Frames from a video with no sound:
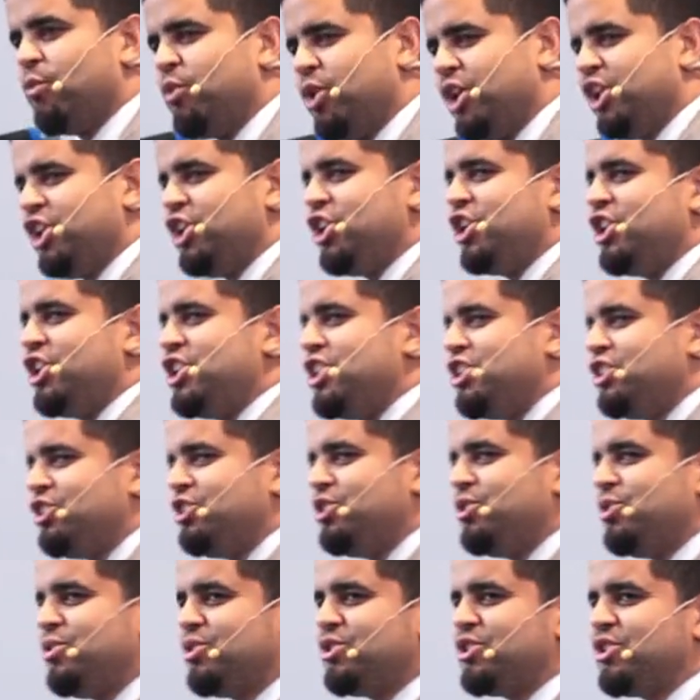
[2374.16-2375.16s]
what are you going to
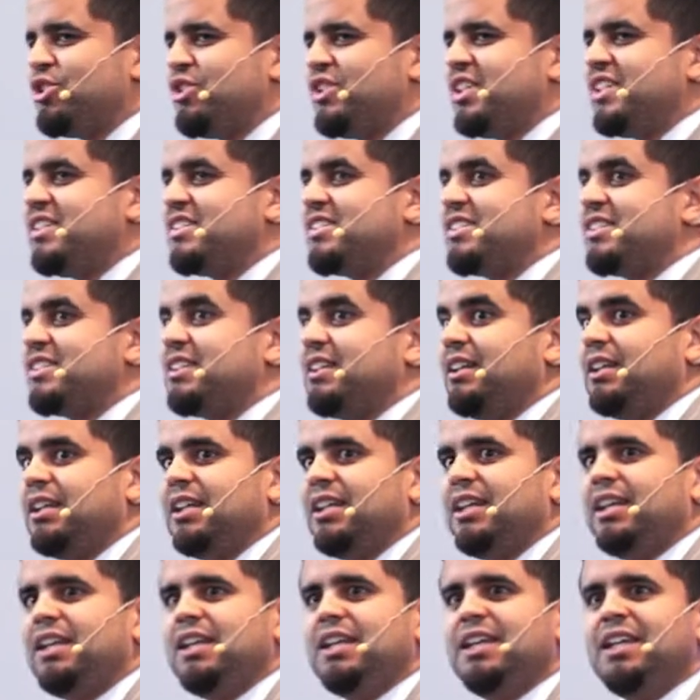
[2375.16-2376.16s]
do to this
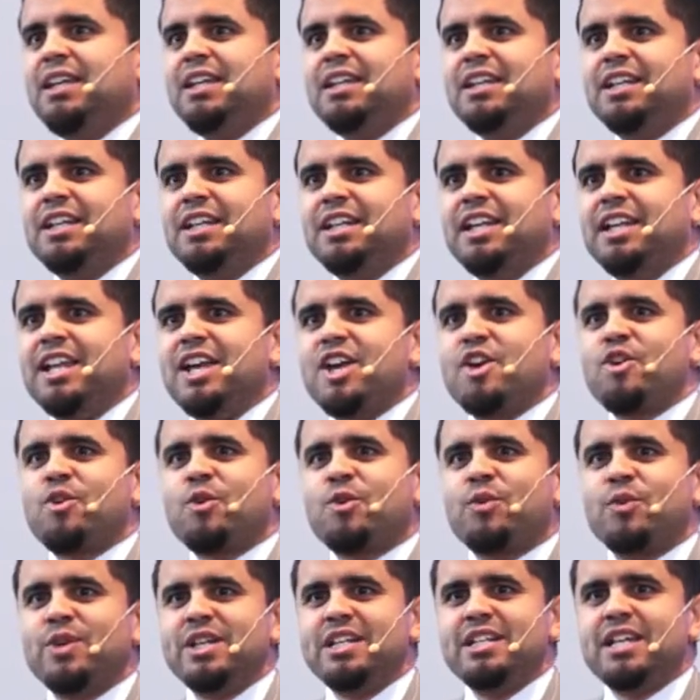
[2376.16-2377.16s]

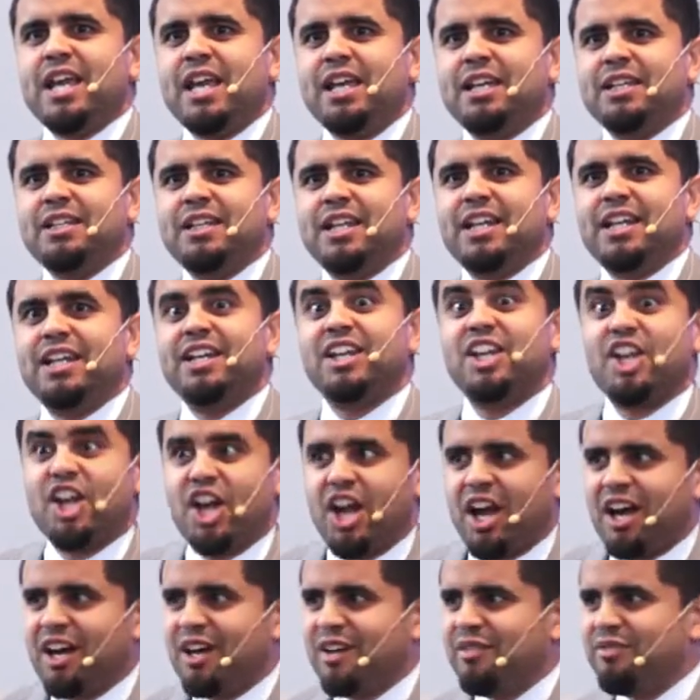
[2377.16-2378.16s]

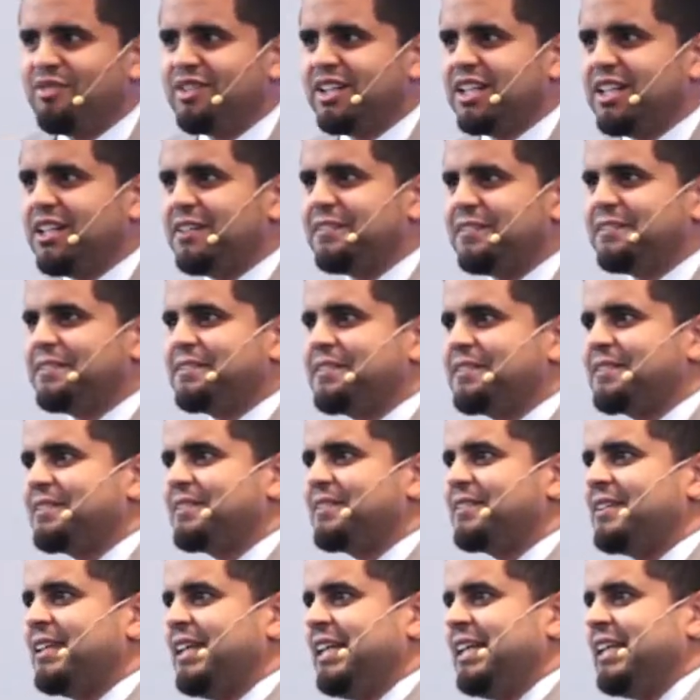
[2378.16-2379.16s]
Eden-created
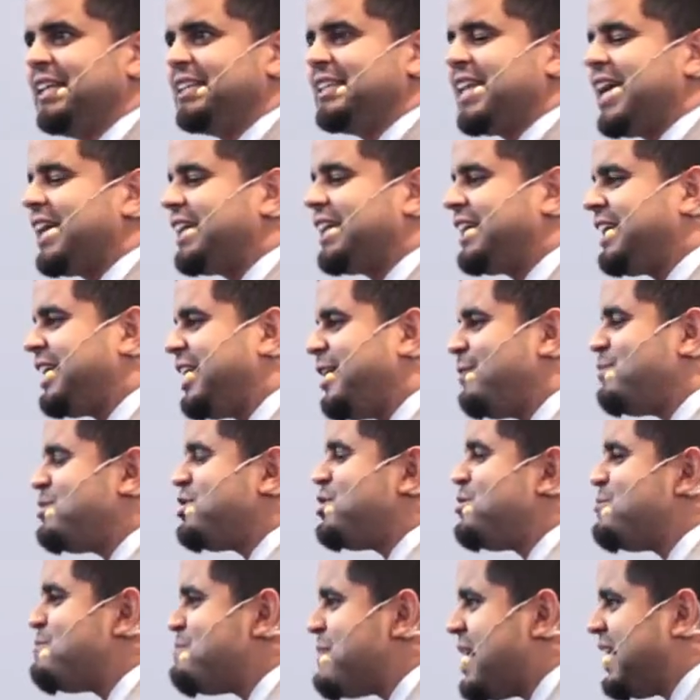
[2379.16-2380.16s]
covenant that
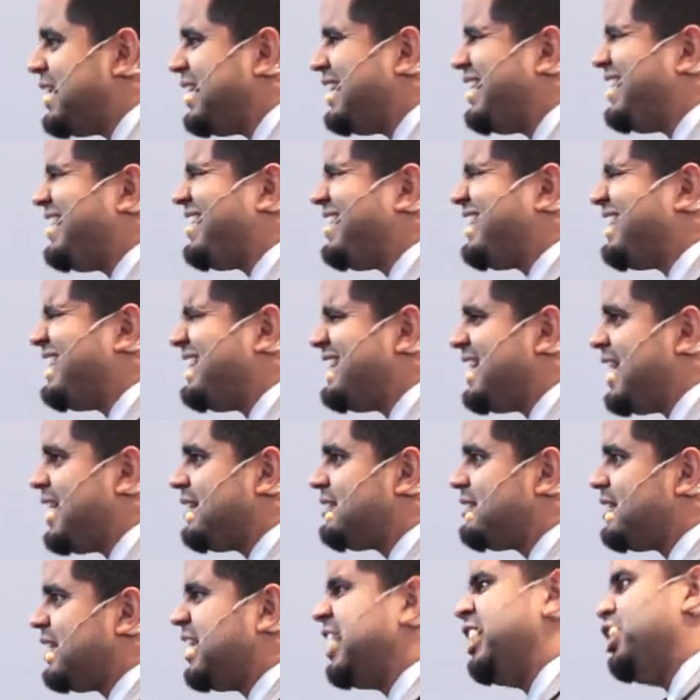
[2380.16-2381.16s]
keeps humanity
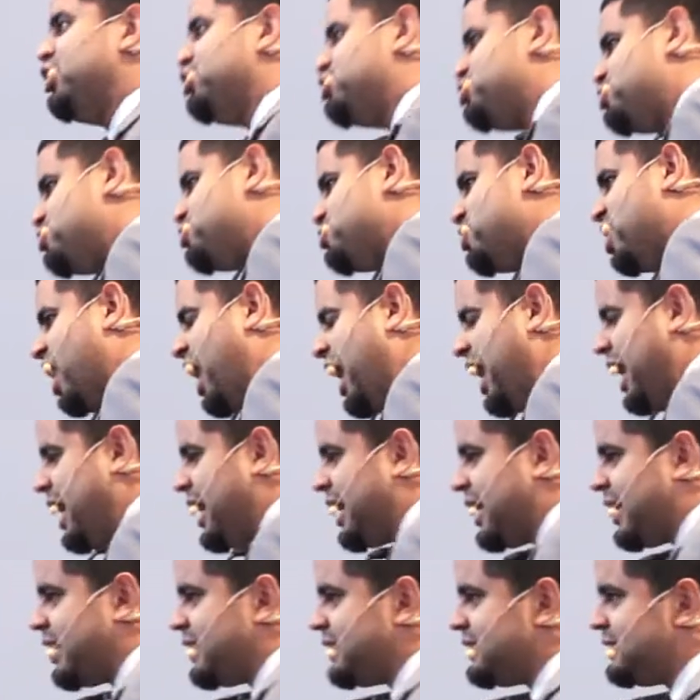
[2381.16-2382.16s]
connected to
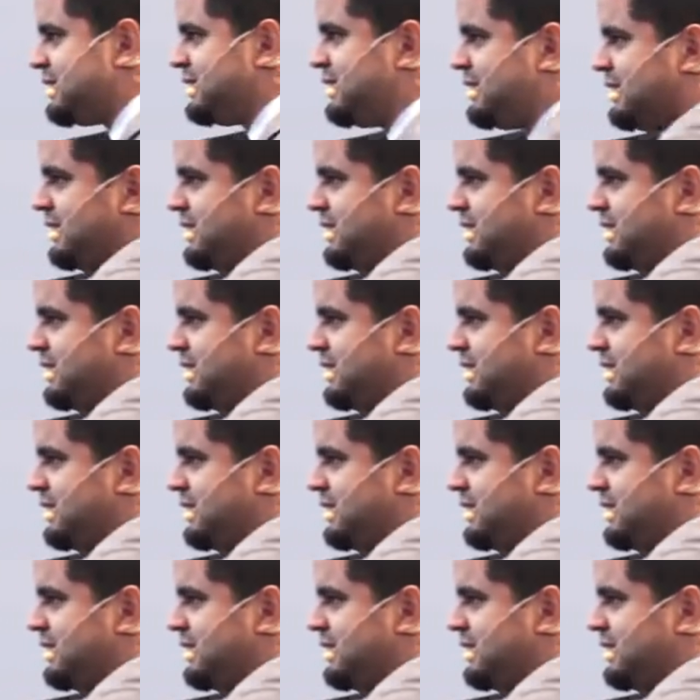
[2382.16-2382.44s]
God?